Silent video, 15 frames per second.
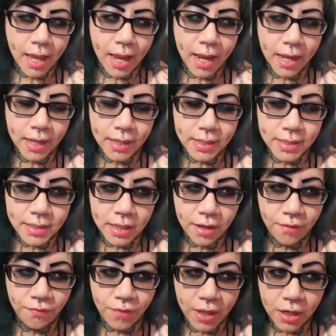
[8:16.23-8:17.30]
and
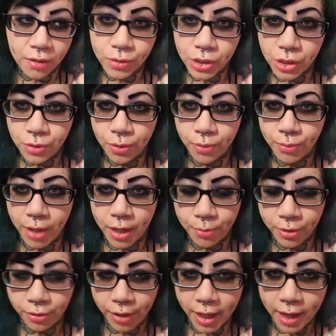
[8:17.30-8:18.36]
if they don't do it right,
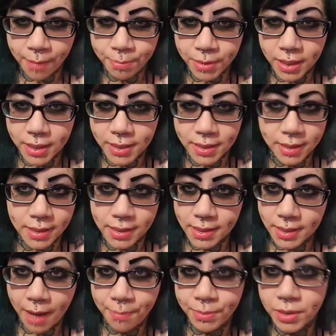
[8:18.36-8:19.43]
what'll happen is, and this has
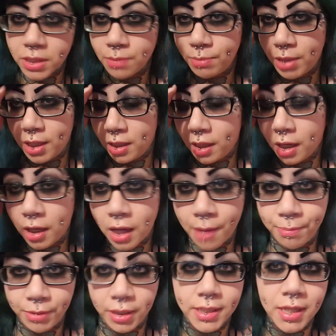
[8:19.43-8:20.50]
happened to me a
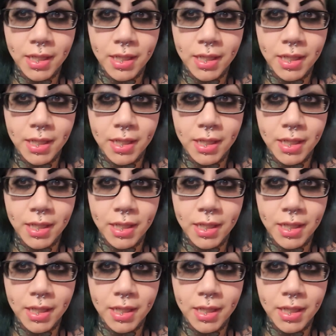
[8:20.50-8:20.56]
couple of